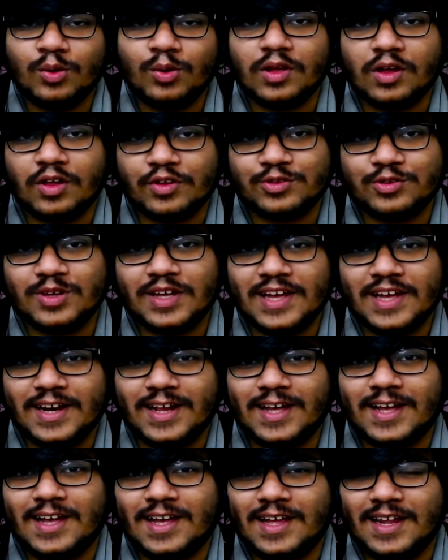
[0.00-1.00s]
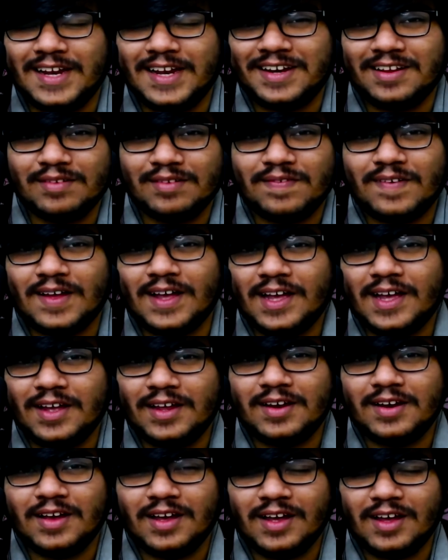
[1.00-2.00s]
We also had a little
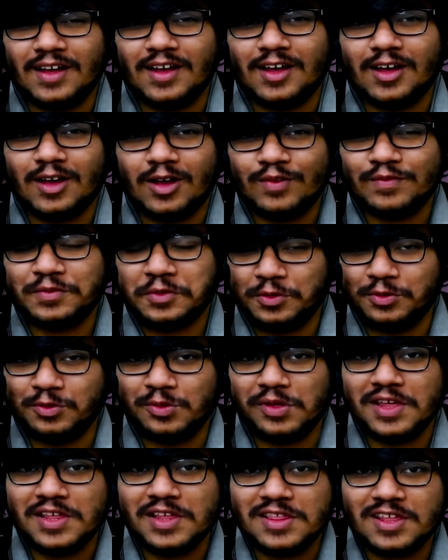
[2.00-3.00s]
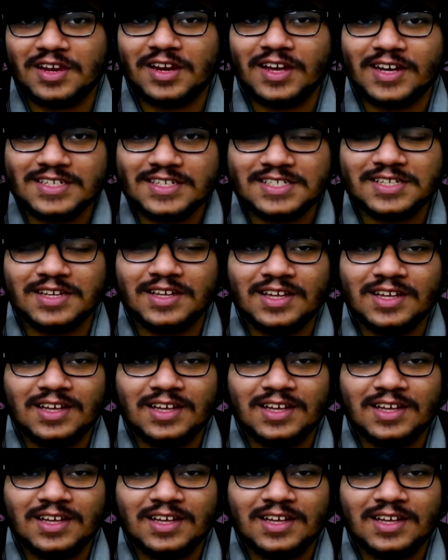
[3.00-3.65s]
fight of two Hishiras,